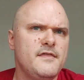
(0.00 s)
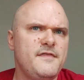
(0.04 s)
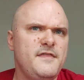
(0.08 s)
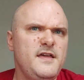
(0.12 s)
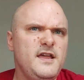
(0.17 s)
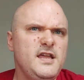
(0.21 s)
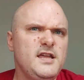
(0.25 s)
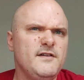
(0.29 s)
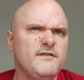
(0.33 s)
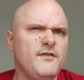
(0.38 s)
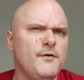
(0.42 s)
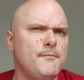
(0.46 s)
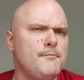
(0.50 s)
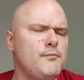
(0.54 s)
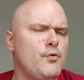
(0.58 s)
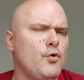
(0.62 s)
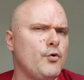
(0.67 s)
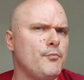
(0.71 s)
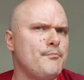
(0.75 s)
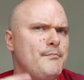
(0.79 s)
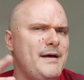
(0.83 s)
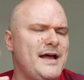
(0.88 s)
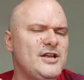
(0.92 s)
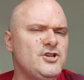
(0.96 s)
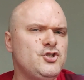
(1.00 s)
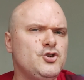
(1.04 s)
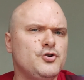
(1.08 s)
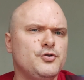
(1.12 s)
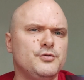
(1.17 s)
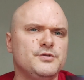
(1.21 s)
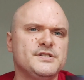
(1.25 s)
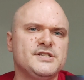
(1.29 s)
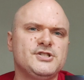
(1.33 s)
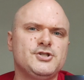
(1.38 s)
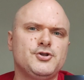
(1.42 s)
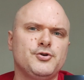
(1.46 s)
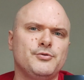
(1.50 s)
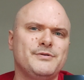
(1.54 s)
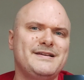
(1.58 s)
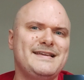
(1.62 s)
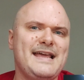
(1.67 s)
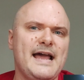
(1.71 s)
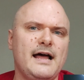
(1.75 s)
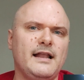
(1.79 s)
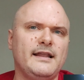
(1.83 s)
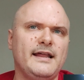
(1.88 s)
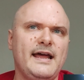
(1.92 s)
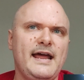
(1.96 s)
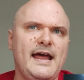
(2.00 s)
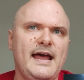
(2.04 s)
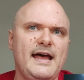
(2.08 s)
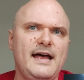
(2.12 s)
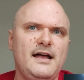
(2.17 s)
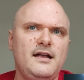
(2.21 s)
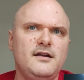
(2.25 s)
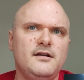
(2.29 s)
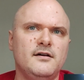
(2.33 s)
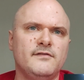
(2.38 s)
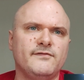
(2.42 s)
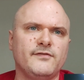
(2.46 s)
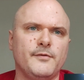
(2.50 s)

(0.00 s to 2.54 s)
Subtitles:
Think of a more magical Sir Galahad